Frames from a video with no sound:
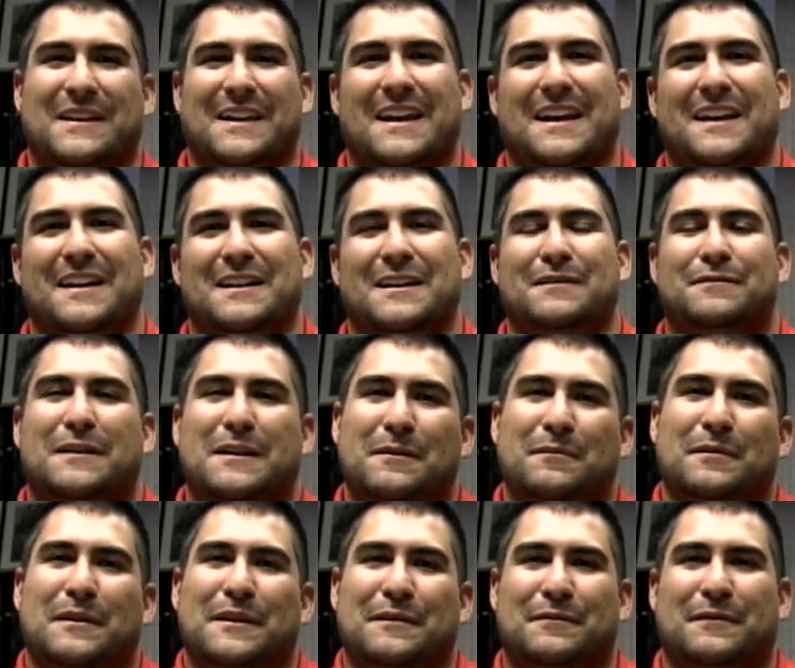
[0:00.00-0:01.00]
Haney, if
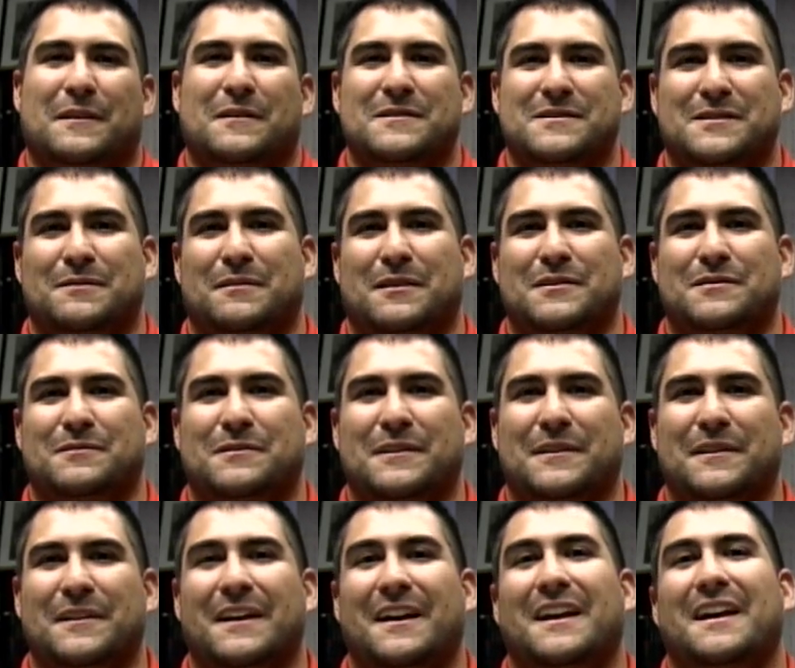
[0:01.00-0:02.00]
anybody follows him on
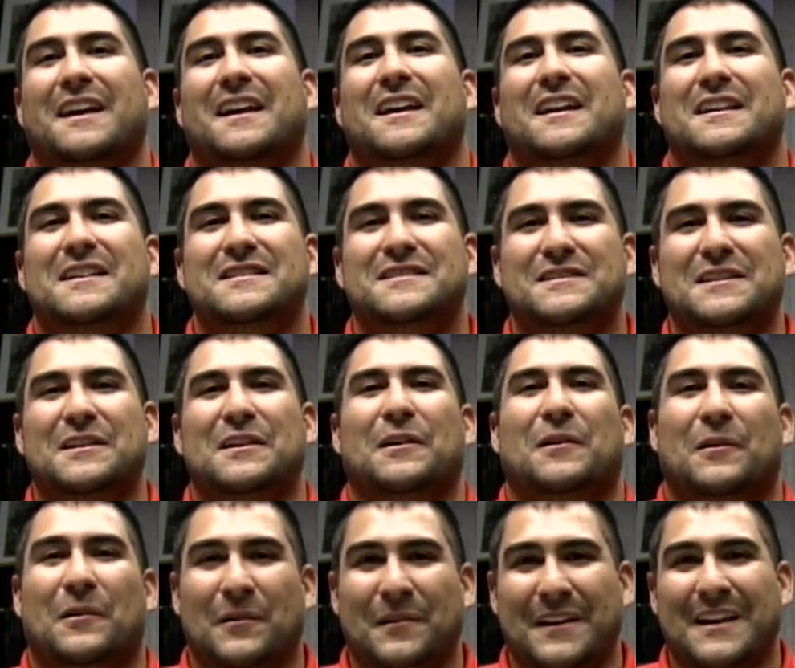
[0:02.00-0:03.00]
Twitter. He's the
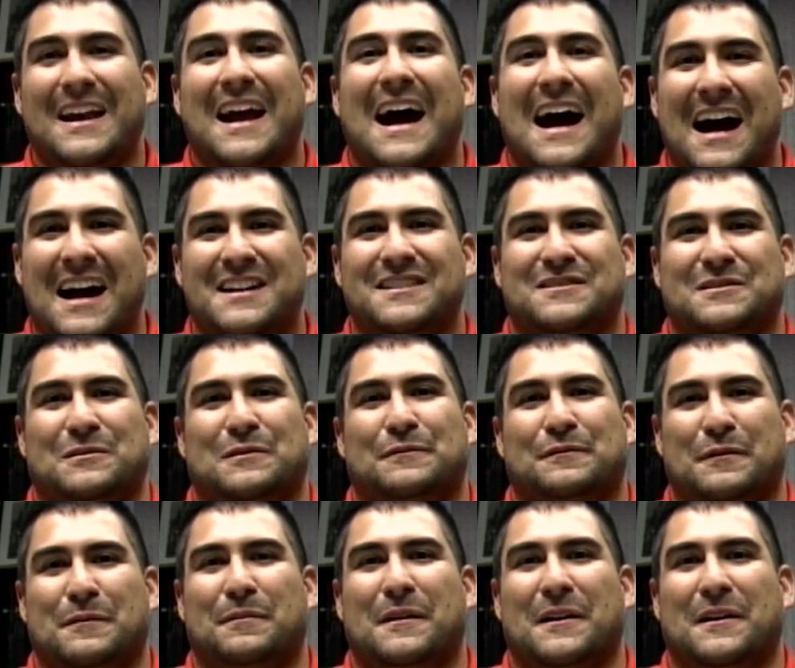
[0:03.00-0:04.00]
only high school
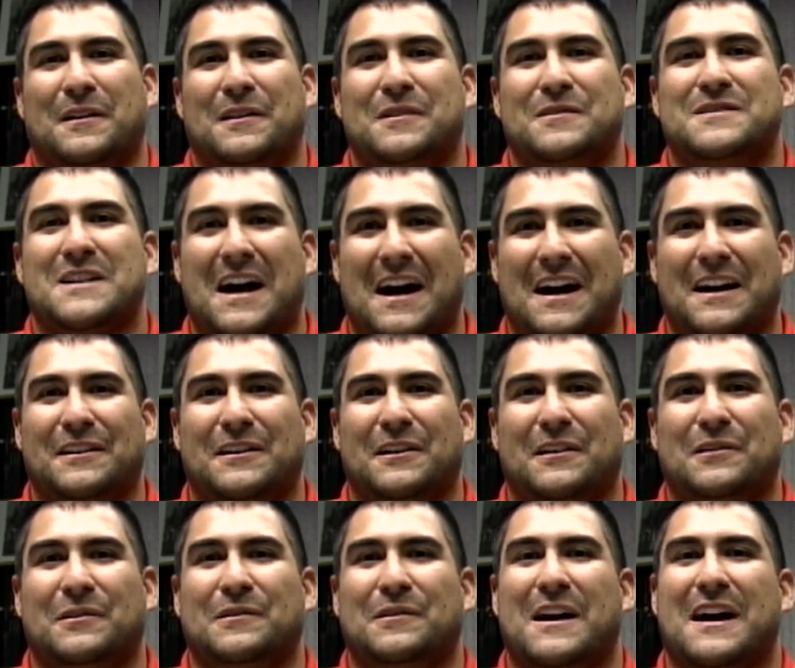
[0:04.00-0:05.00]
football coach I
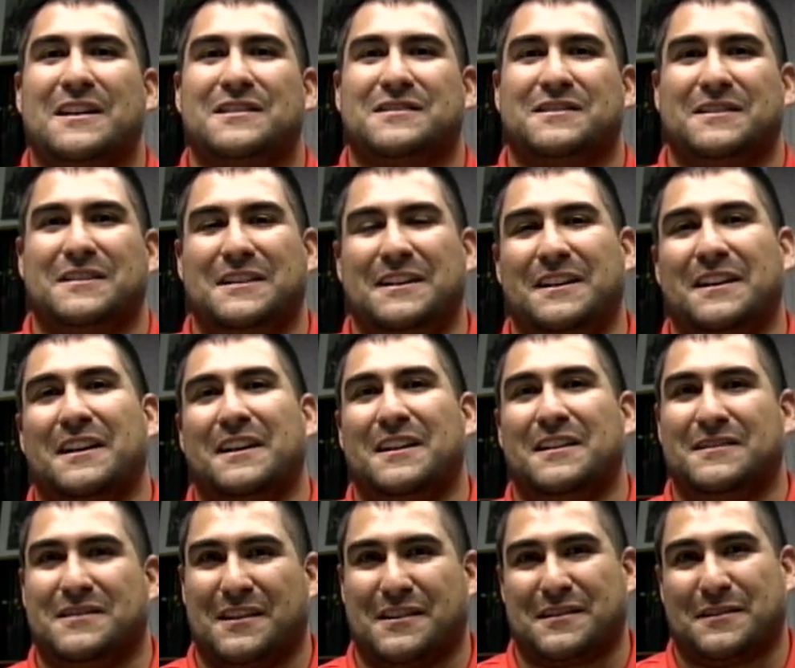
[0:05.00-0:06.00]
know who actually
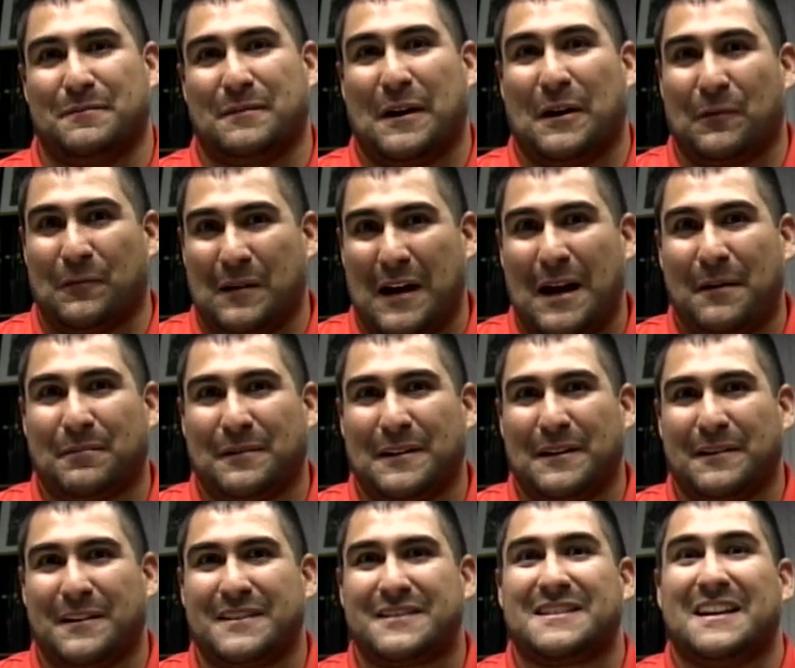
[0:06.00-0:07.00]
talks about rap
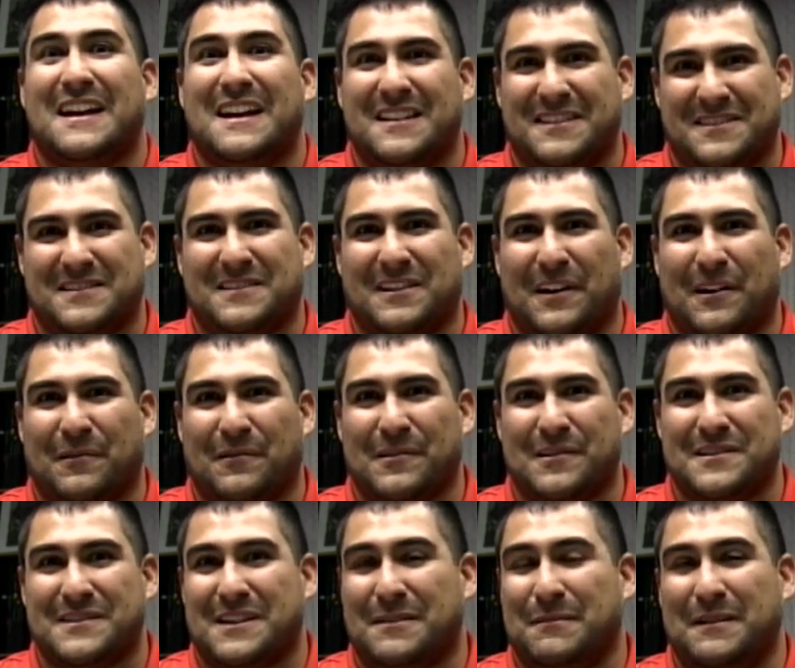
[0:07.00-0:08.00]
lyrics and Star
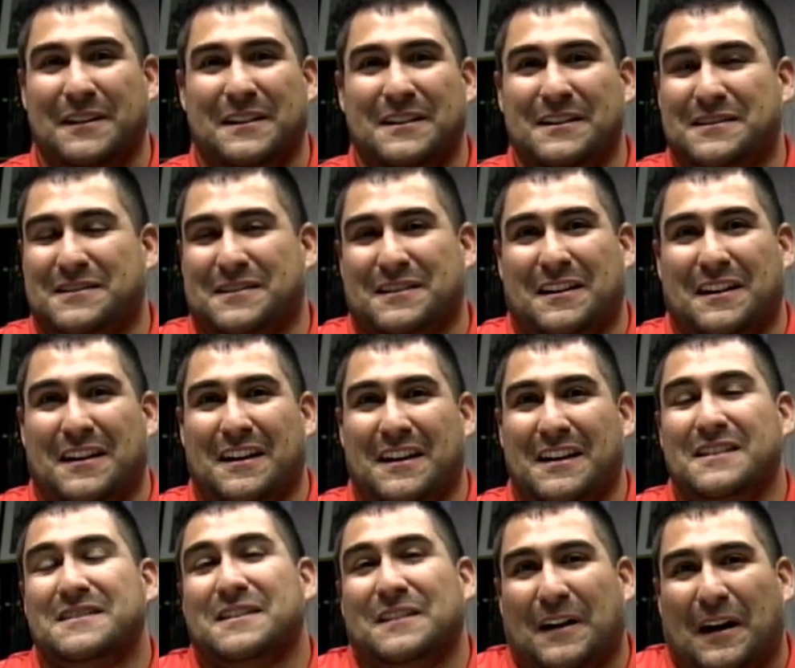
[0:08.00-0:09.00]
Wars. I mean, he's
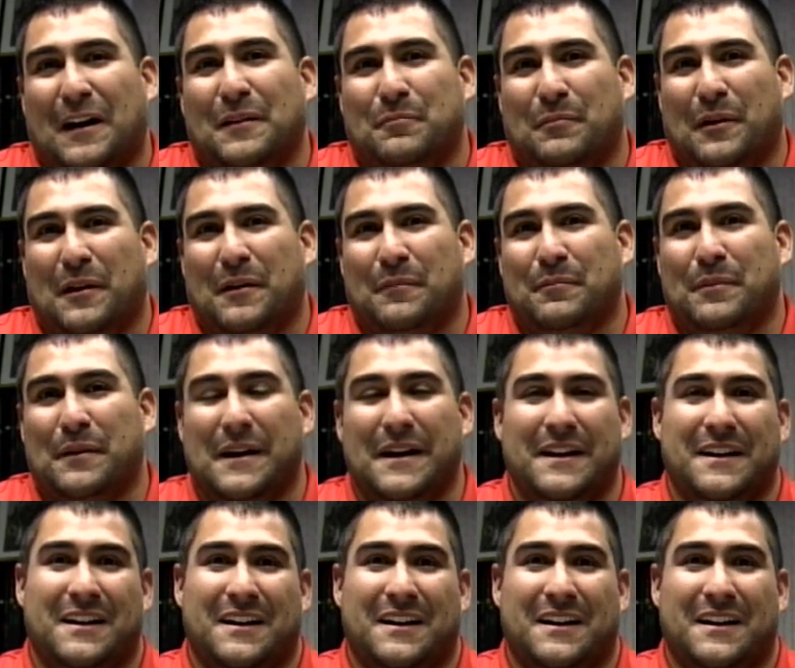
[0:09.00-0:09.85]
an oddball, but,